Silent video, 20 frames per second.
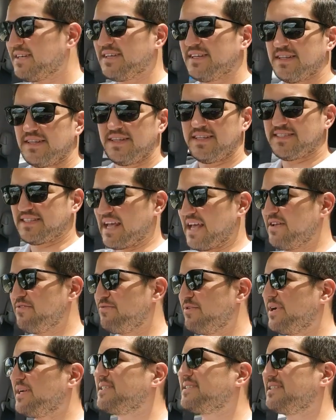this
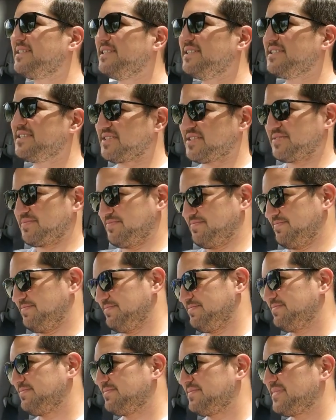headrest is
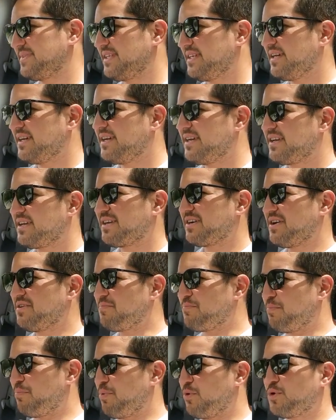kind
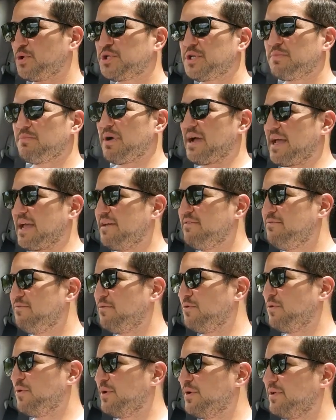of pushing my head
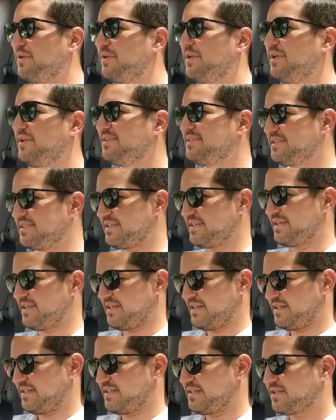forward. It
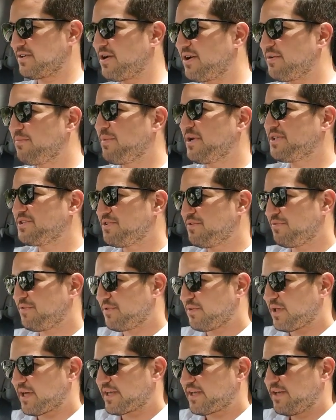kind of makes you
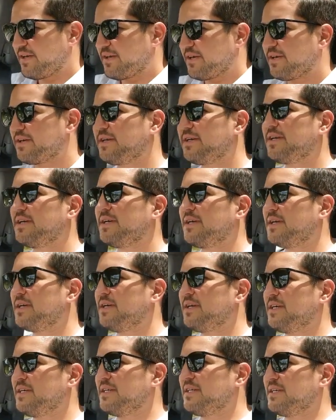feel like you're
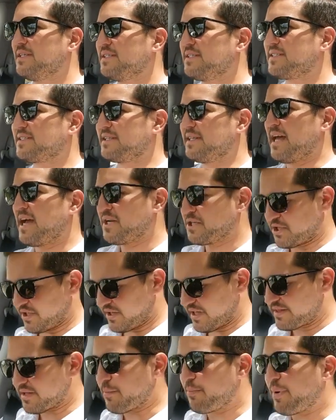slouching.
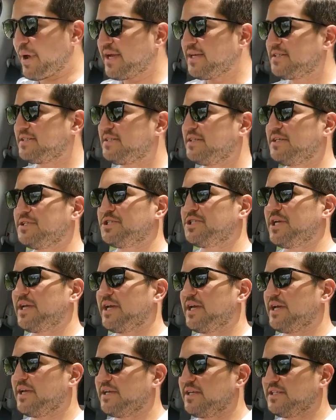Like the base of the
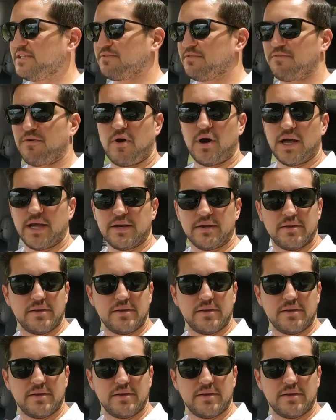chair is fine,